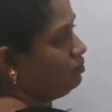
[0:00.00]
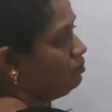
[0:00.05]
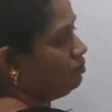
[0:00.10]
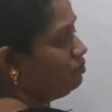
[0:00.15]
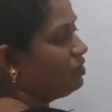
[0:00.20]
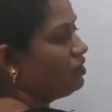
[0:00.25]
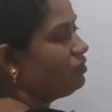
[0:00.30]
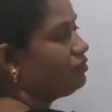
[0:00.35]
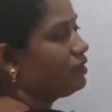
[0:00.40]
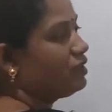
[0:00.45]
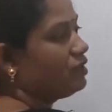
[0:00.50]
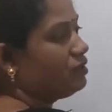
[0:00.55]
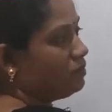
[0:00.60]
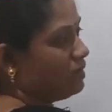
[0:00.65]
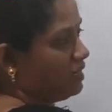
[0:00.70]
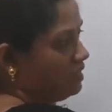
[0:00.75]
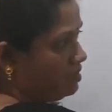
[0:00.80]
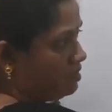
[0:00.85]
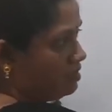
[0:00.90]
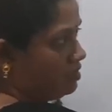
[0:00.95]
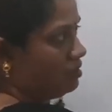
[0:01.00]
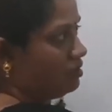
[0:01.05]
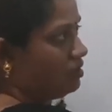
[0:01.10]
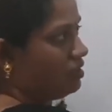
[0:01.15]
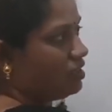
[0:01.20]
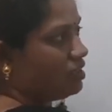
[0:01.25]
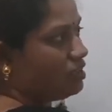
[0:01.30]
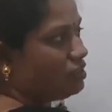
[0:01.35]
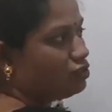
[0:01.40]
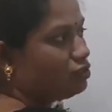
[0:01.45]

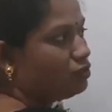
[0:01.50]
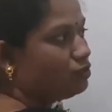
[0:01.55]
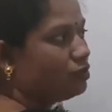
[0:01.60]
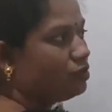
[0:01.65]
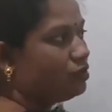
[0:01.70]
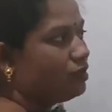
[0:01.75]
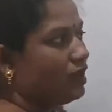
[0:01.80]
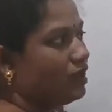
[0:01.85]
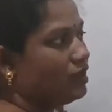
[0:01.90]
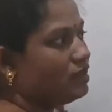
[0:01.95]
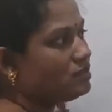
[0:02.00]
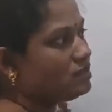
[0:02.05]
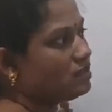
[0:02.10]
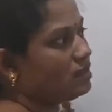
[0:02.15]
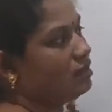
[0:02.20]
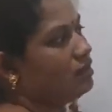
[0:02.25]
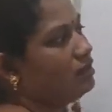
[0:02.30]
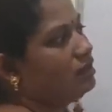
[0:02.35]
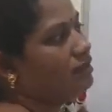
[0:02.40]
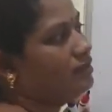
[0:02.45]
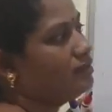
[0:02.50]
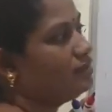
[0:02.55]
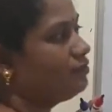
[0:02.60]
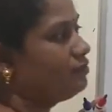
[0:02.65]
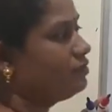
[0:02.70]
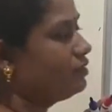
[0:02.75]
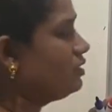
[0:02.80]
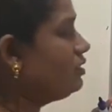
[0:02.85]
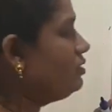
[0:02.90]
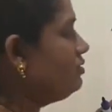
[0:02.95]
Renal tubule has
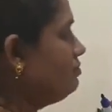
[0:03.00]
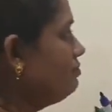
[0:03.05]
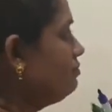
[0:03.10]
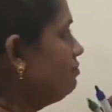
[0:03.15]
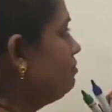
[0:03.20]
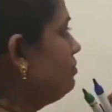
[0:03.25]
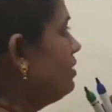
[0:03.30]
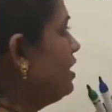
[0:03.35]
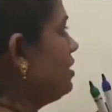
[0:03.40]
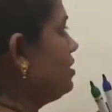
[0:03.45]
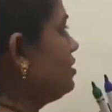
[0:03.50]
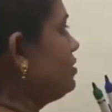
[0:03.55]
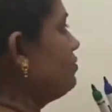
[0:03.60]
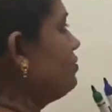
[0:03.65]
different parts.